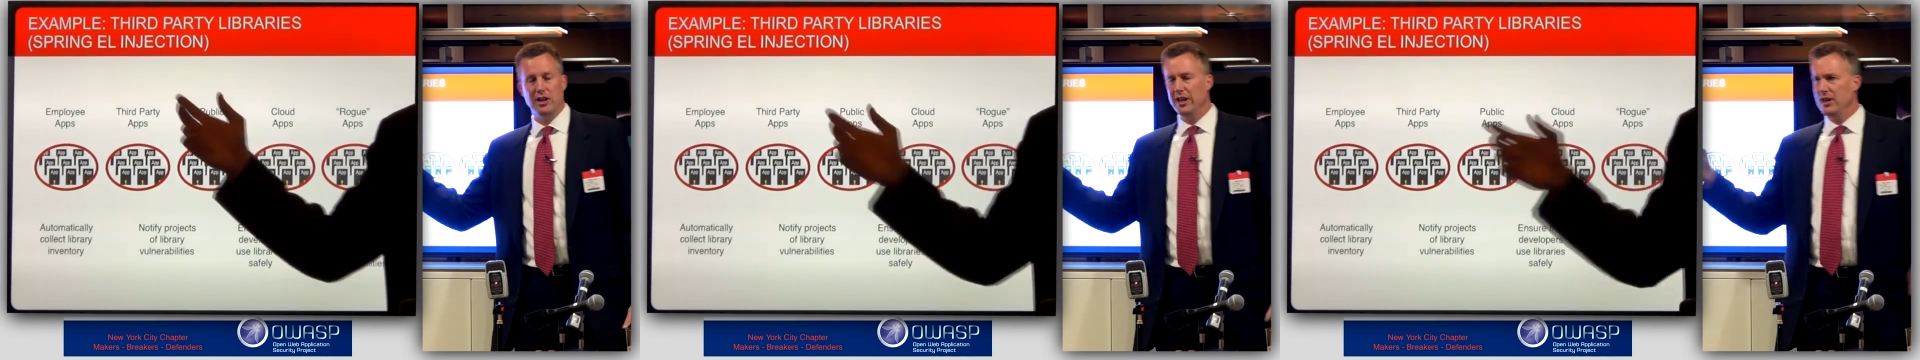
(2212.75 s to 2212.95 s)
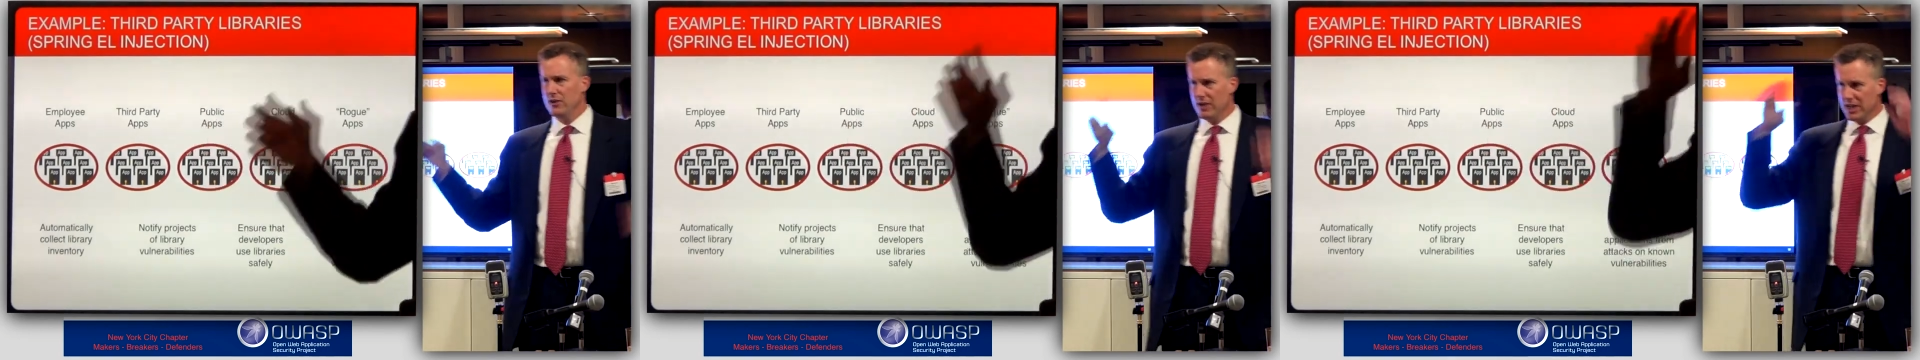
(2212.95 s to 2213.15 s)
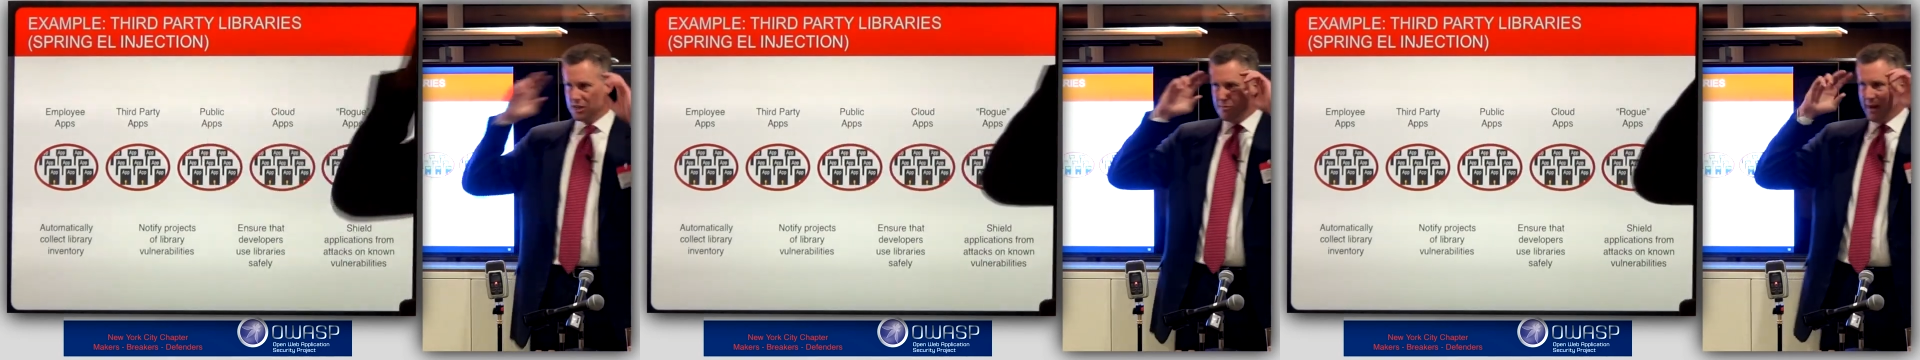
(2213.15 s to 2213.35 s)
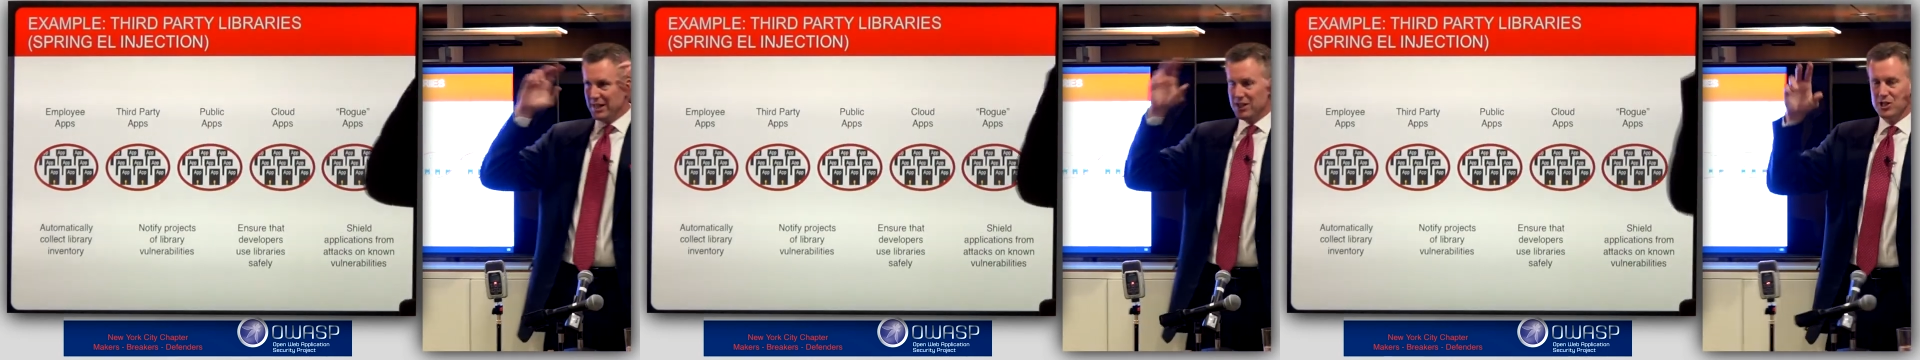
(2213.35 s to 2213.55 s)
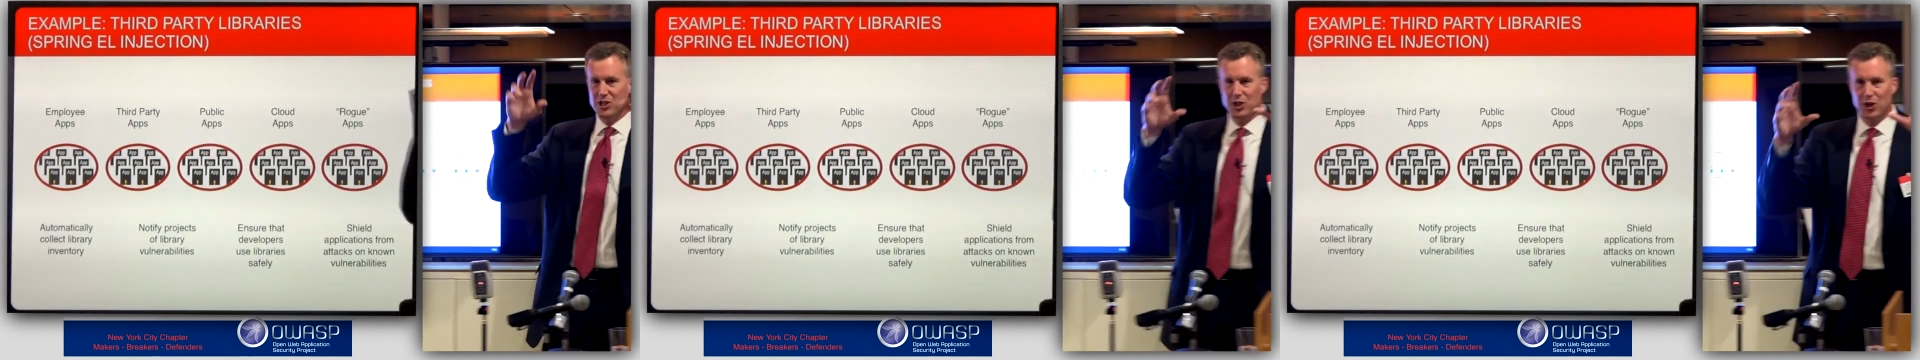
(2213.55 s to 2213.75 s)
in your
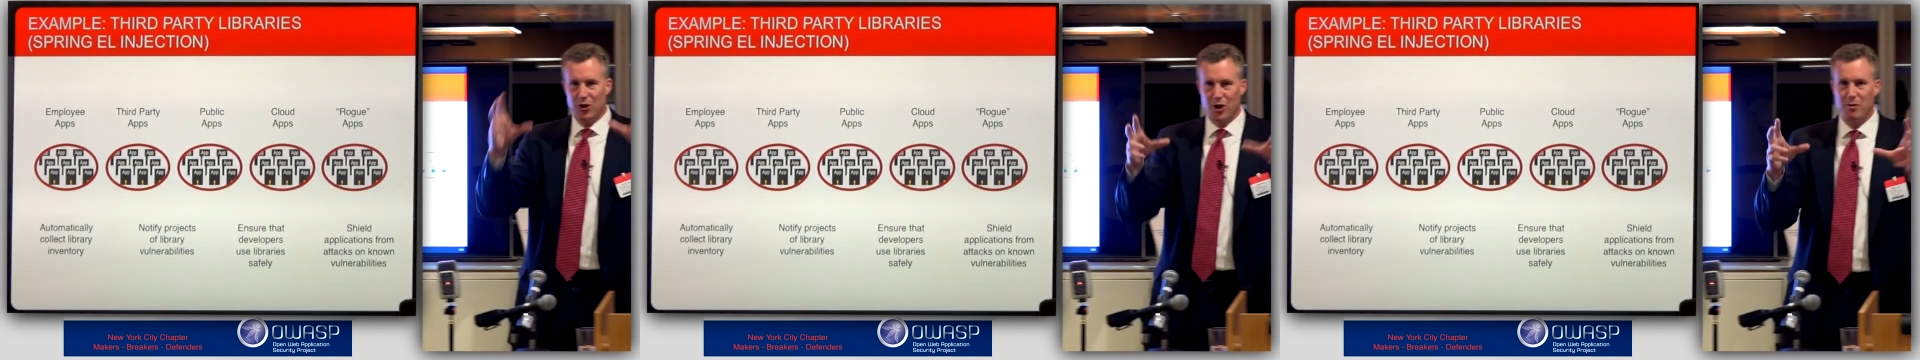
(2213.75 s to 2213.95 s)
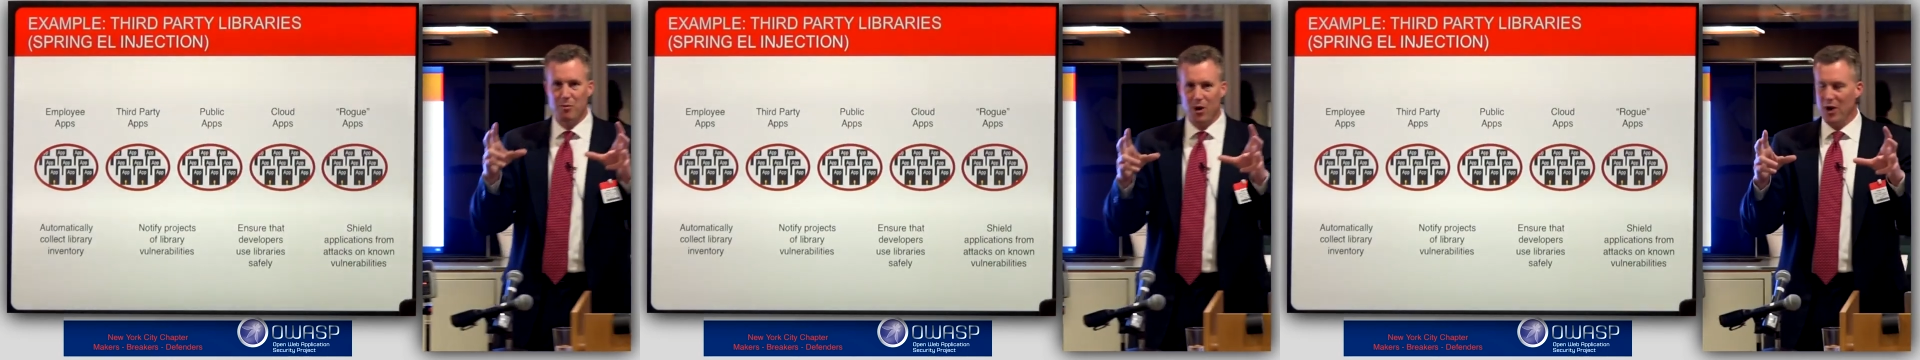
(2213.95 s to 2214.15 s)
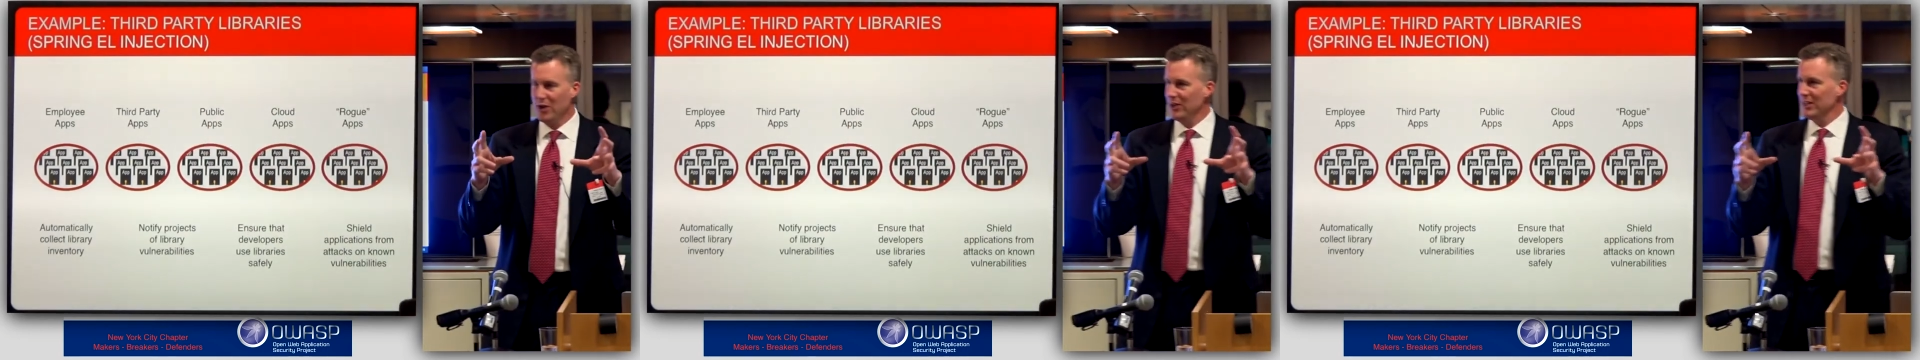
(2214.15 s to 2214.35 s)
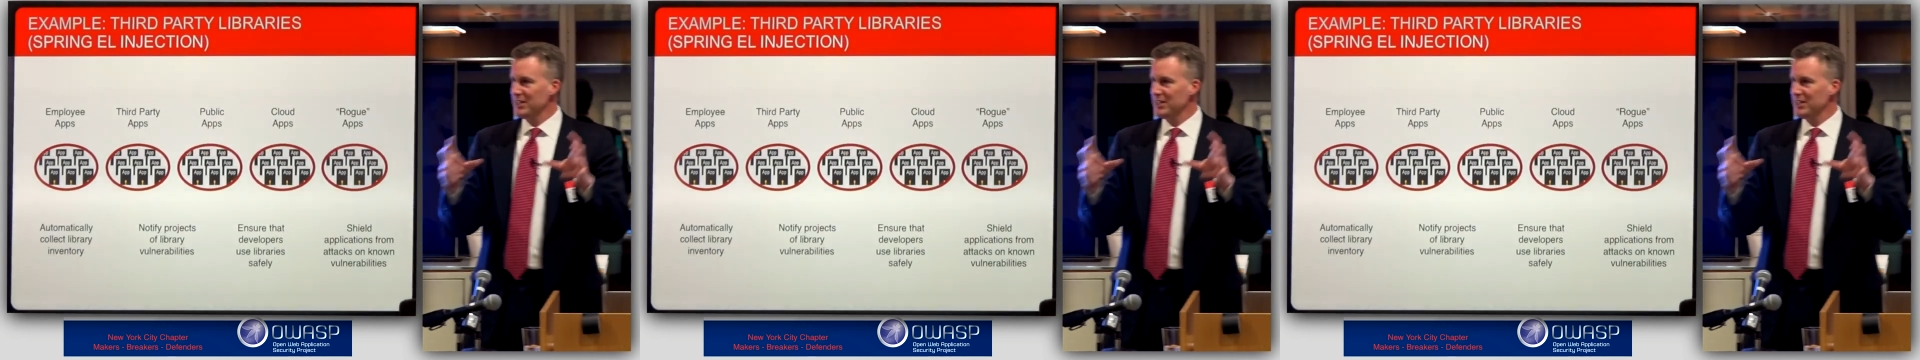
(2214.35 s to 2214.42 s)
expected security model,